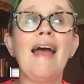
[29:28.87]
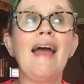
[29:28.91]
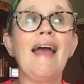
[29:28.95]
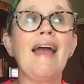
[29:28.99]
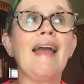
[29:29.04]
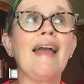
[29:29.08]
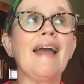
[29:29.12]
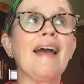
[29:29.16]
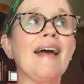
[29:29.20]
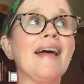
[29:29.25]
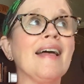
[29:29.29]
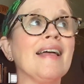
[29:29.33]

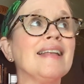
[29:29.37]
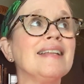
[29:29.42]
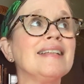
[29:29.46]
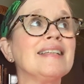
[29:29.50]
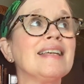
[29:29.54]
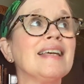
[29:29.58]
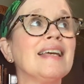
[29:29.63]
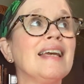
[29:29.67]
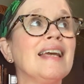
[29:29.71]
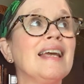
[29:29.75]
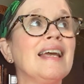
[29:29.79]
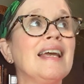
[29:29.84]

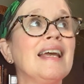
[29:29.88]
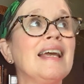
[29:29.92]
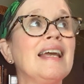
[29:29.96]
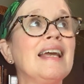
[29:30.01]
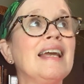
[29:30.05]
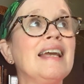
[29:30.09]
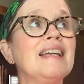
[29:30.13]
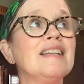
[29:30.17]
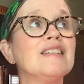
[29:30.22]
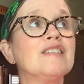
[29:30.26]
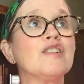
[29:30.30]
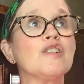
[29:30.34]
and
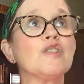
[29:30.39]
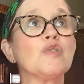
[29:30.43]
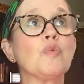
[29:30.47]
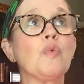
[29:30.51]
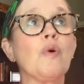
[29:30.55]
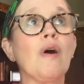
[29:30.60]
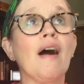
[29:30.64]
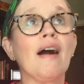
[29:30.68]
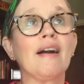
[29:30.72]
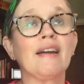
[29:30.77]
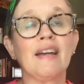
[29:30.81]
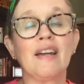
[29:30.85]
he's just
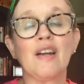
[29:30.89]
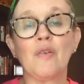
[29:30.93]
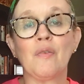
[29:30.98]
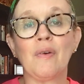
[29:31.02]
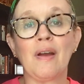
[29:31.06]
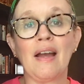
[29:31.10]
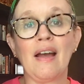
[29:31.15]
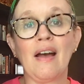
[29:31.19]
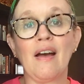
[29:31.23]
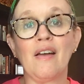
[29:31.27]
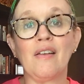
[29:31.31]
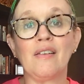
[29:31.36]
walking
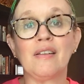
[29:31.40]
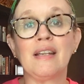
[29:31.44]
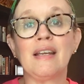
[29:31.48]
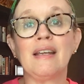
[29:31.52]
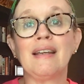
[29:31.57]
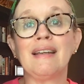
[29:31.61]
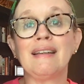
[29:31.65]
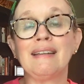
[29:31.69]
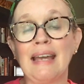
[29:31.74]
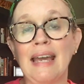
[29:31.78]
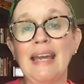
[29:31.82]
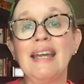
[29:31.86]
around
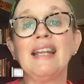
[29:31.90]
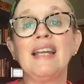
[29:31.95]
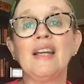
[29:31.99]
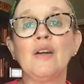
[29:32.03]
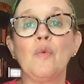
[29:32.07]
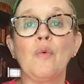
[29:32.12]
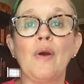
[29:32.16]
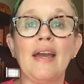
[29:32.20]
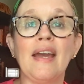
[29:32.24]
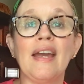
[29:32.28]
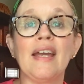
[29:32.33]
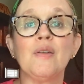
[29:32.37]

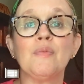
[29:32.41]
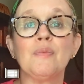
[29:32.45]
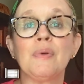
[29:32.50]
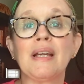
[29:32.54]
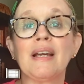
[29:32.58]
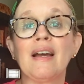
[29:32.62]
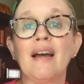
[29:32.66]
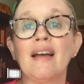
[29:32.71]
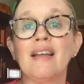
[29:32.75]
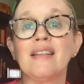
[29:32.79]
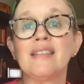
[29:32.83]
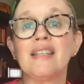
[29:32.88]
gaining weight
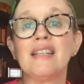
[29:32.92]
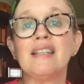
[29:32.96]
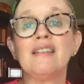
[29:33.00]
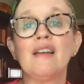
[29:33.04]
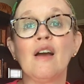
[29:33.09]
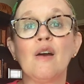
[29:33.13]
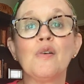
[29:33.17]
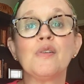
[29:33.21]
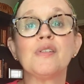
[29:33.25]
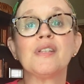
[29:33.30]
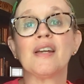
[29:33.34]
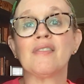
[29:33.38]
because he
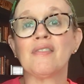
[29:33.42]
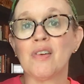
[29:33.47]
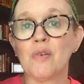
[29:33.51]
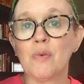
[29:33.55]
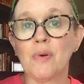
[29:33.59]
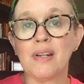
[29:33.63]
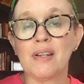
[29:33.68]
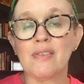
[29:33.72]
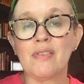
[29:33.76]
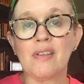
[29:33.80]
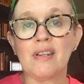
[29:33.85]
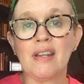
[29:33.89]
knows
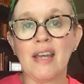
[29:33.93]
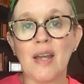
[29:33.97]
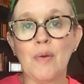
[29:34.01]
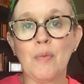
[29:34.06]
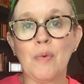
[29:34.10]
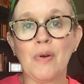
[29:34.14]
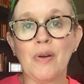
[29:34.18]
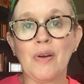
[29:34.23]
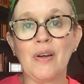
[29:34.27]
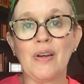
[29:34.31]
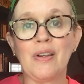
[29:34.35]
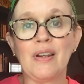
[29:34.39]
everyone in the
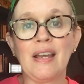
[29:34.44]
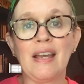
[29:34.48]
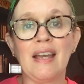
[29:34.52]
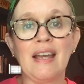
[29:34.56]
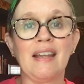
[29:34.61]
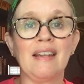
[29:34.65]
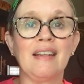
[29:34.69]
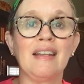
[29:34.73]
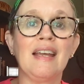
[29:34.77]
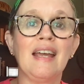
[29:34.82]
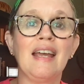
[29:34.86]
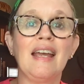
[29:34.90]
neighborhood,
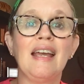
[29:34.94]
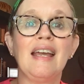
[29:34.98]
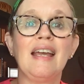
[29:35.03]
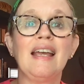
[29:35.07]
and